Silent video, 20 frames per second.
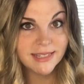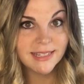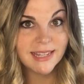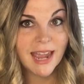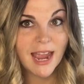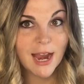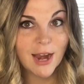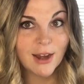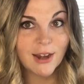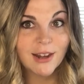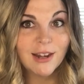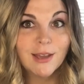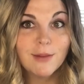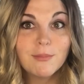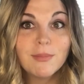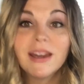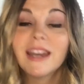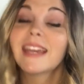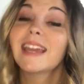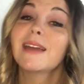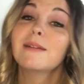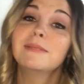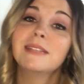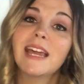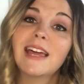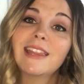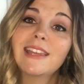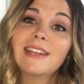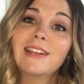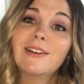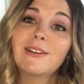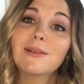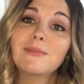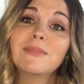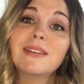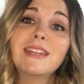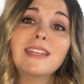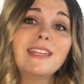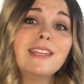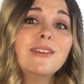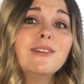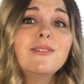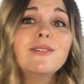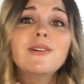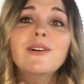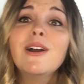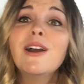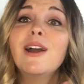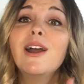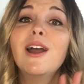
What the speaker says: scared, but I kept telling her, I'm like, you